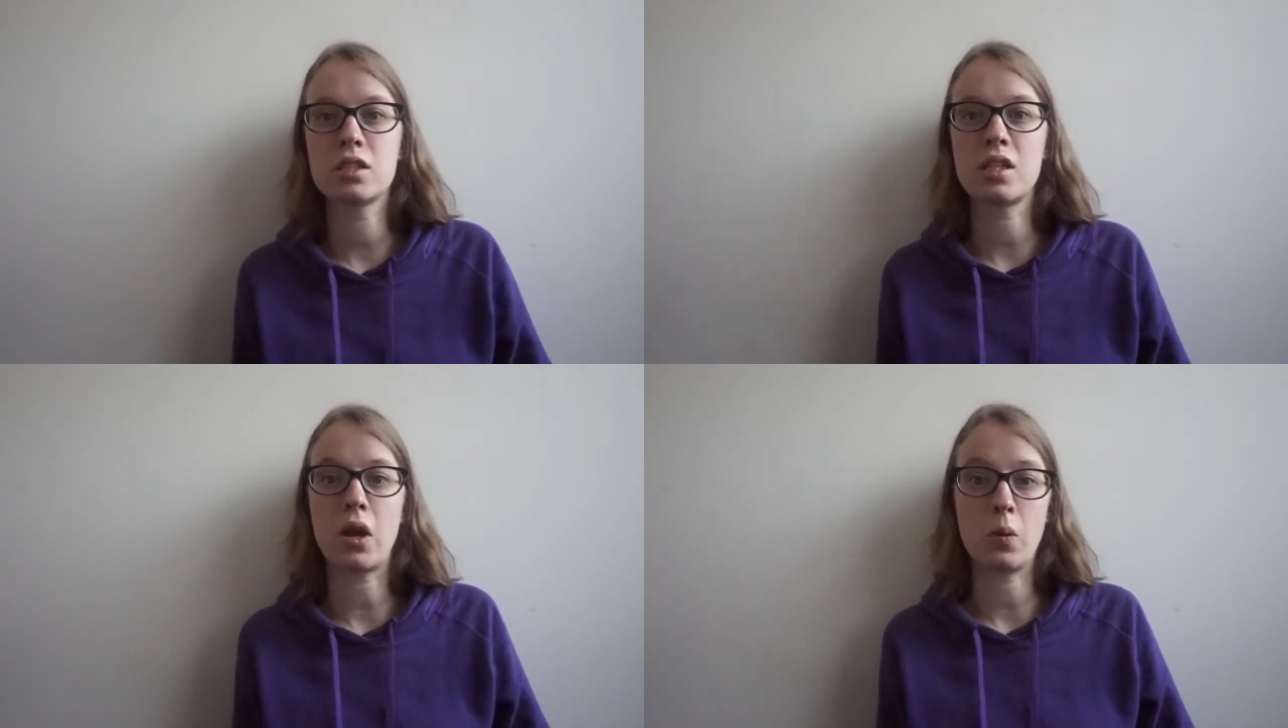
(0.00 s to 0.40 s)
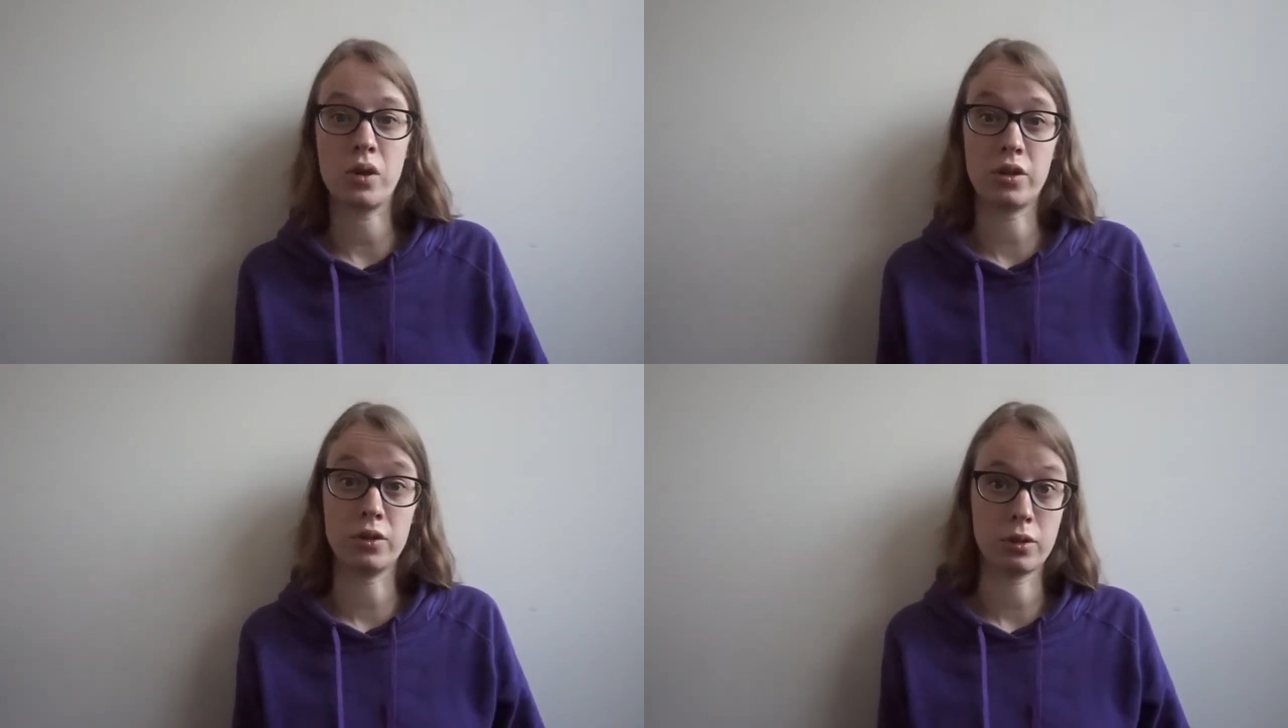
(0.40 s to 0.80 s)
That
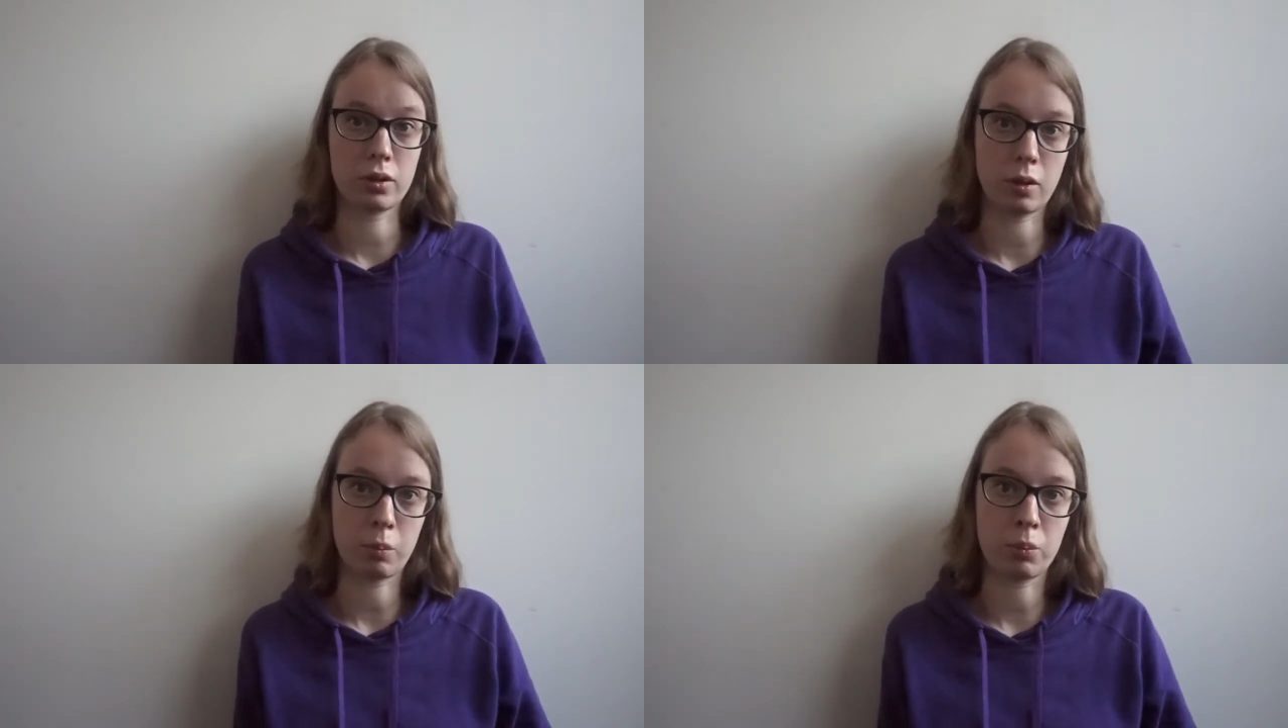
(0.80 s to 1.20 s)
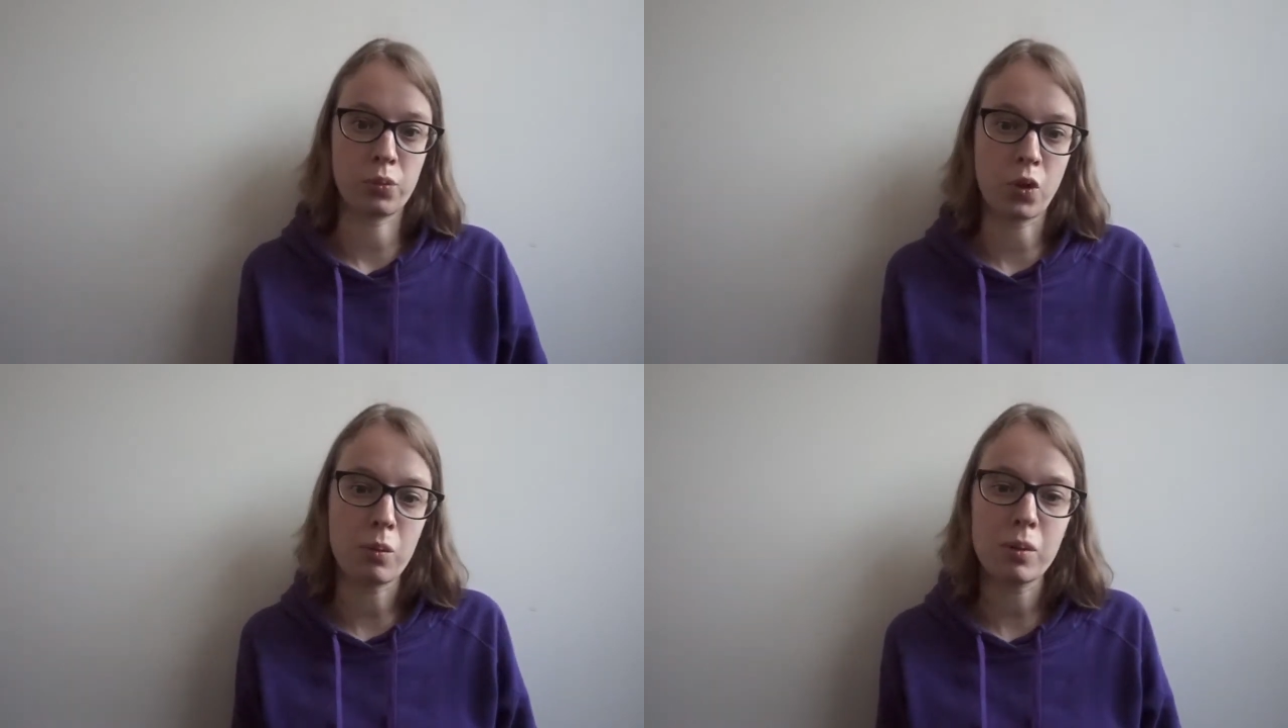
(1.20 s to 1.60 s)
will
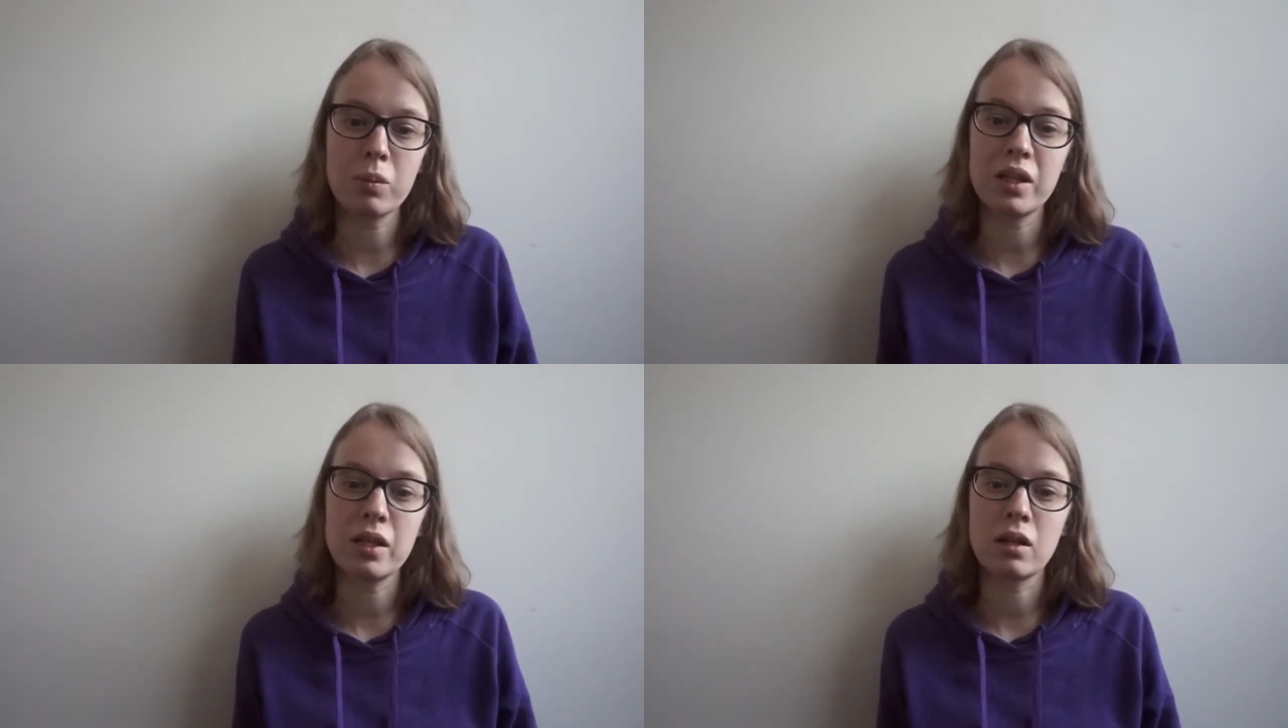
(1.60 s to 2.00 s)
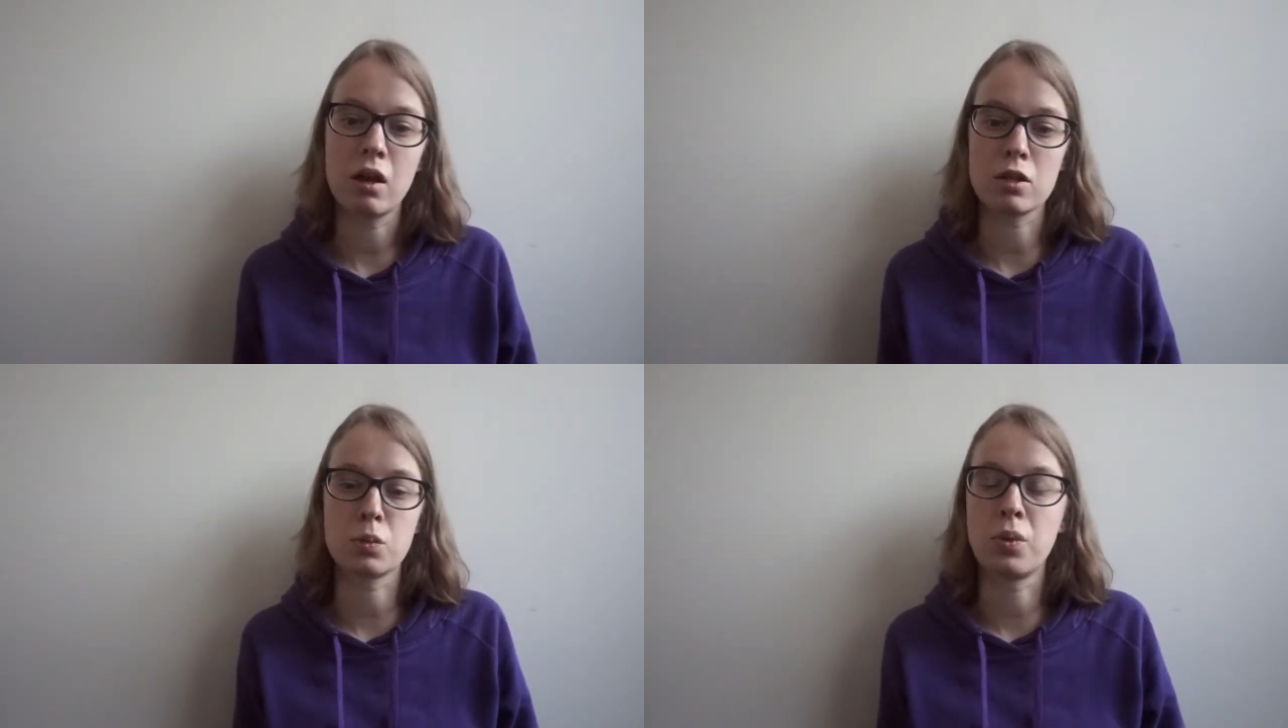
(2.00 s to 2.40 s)
probably
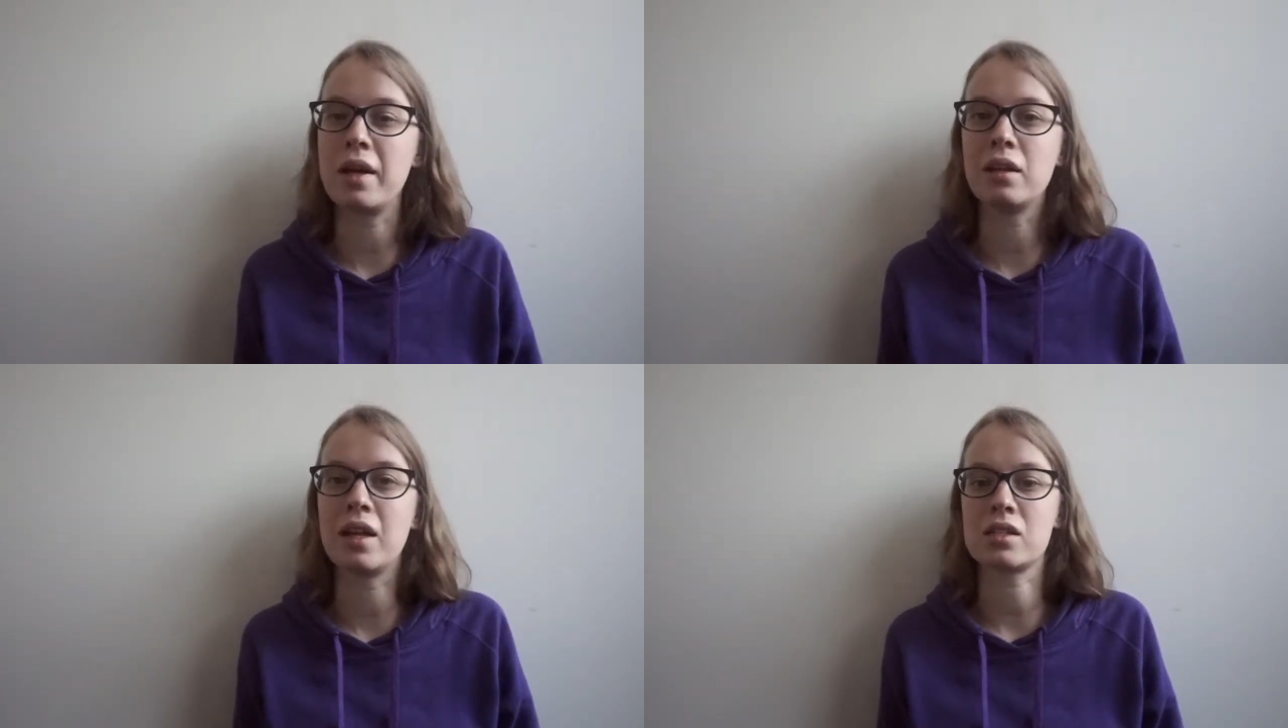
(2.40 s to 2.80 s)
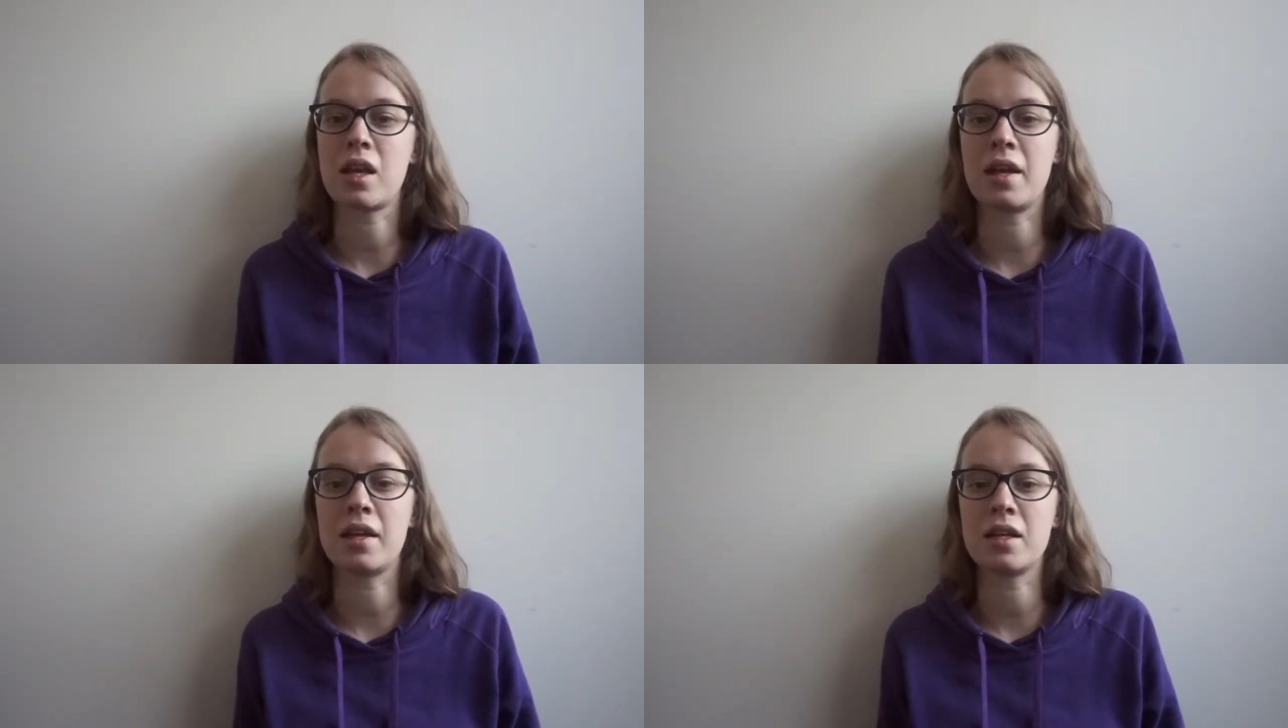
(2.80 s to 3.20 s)
cause way less
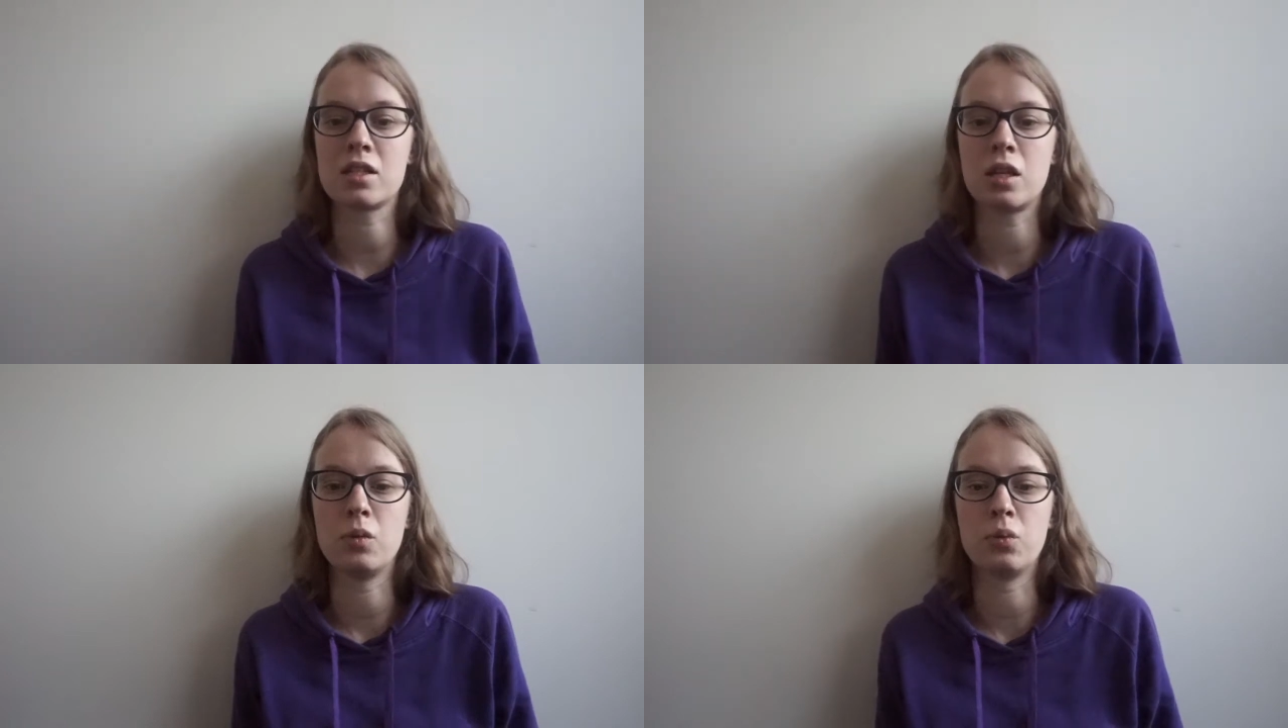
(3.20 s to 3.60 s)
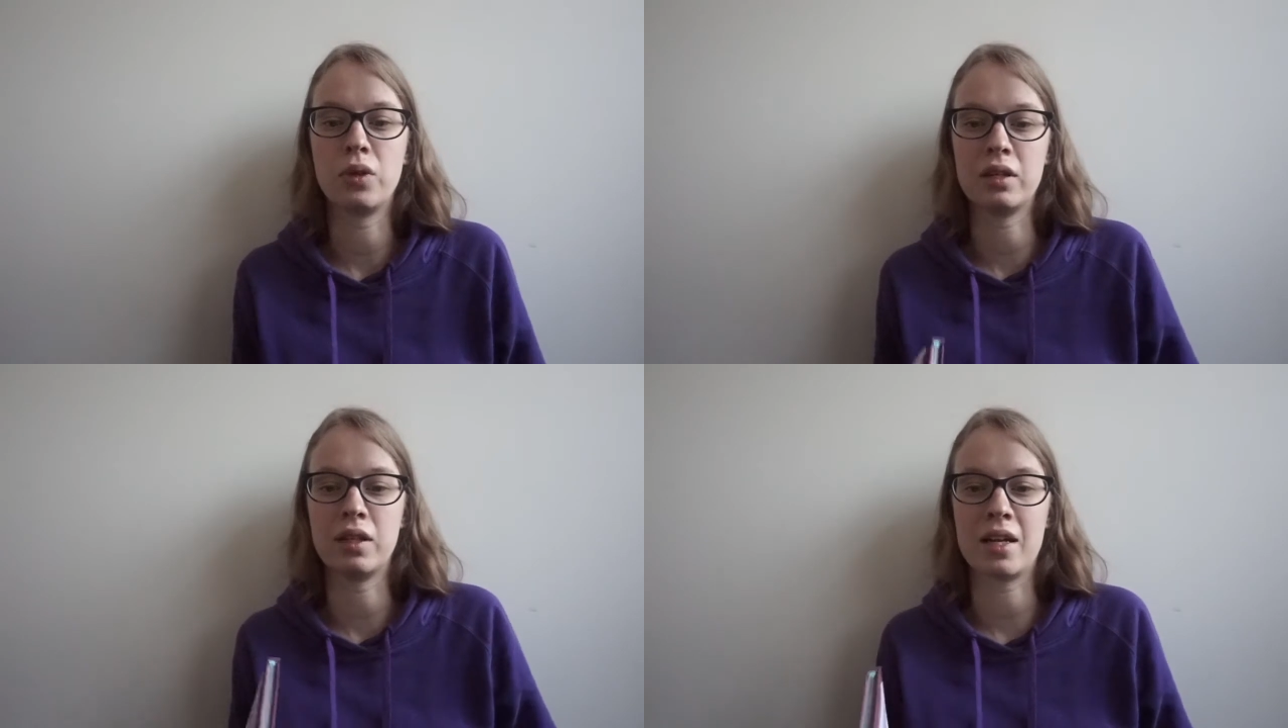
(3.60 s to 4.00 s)
headaches and
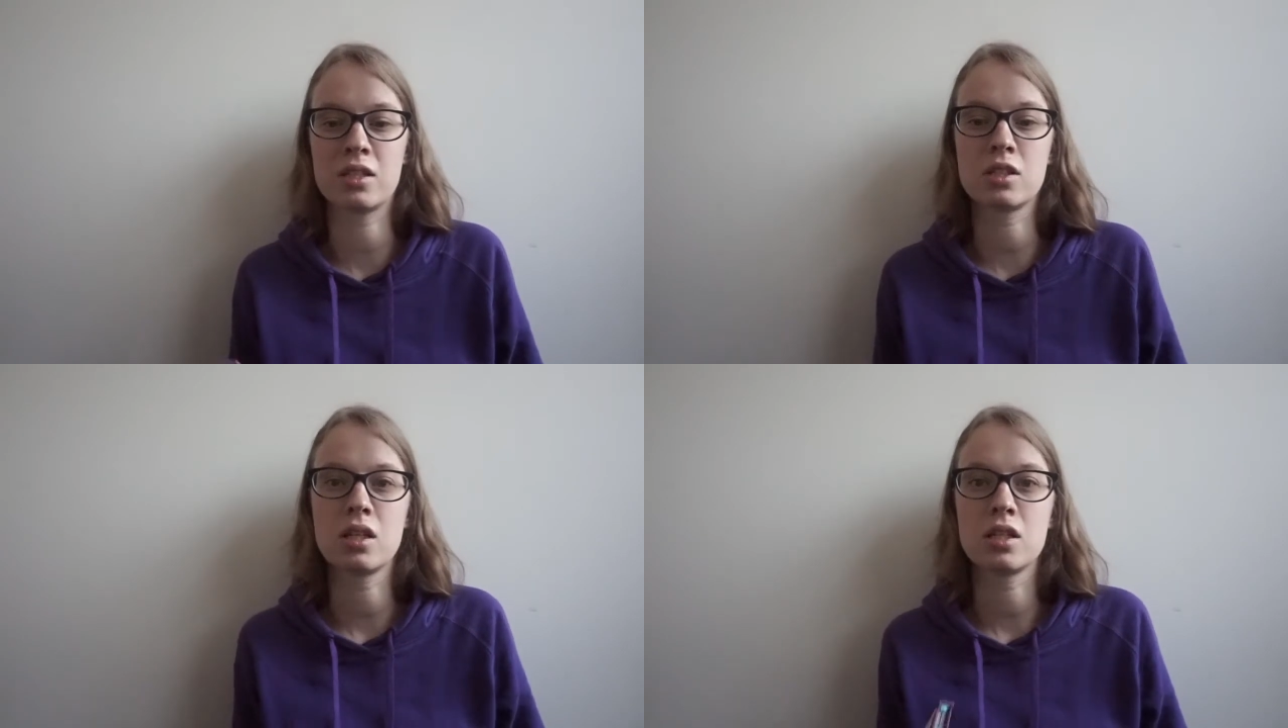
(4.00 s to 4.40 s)
way less